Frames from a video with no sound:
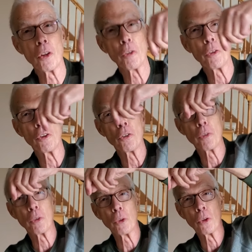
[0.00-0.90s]
to the first
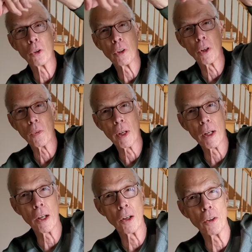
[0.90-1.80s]
floor and
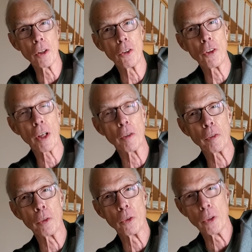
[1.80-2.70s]
around to the second
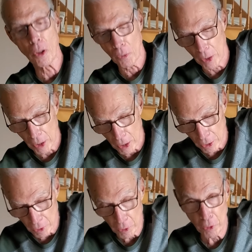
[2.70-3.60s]
floor and around
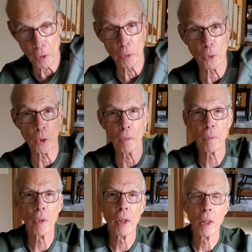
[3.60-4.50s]
to the third floor.
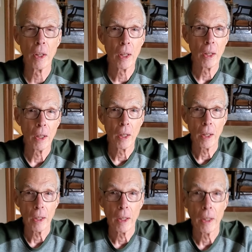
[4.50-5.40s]

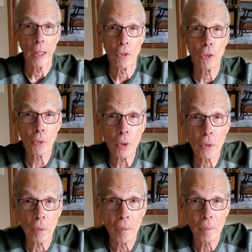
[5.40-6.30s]
That's a screw.